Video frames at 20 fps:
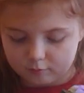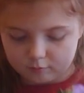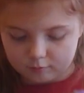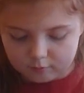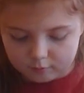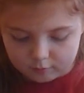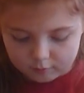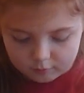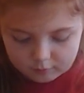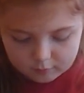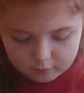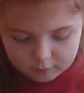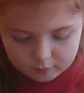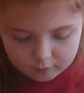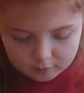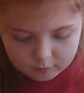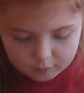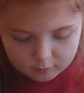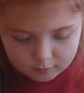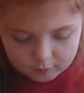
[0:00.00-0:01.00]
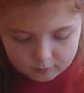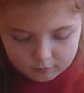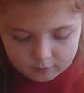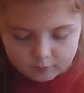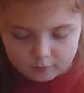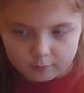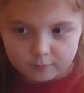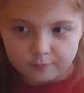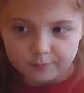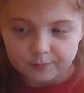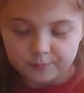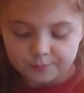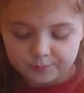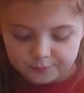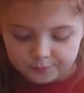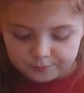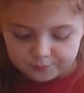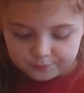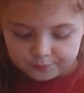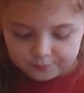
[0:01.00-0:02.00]

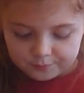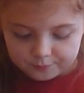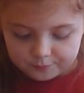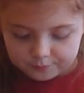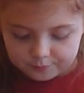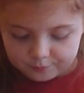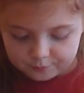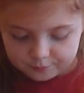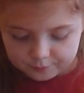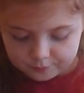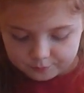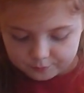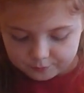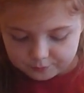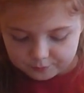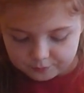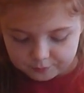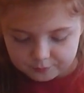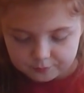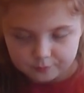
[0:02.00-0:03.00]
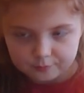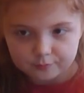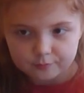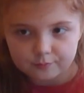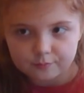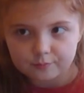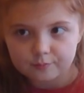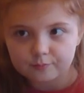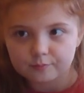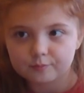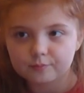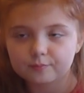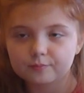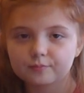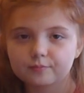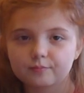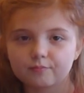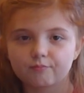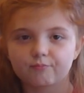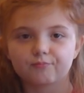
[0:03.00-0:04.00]

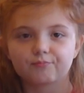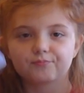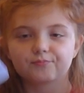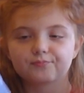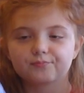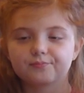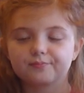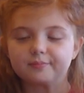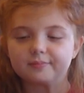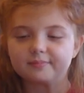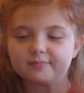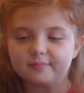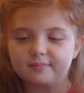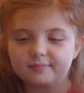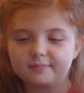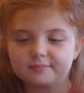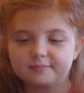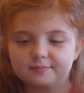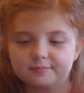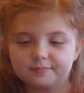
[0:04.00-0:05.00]
(not speaking)